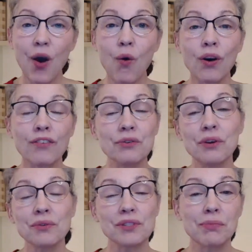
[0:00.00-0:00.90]
or if you
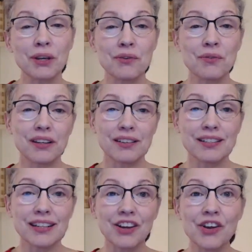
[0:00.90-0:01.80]
know somebody who
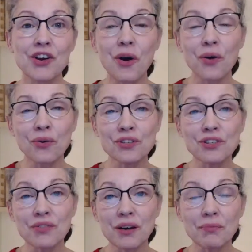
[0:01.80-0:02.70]
is, go
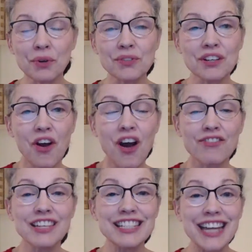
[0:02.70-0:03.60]
to
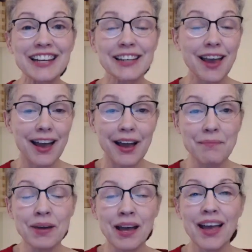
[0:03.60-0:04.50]

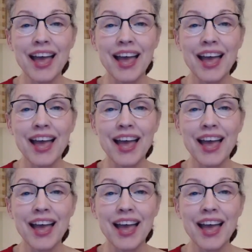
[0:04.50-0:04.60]
thumbroastcoffee.com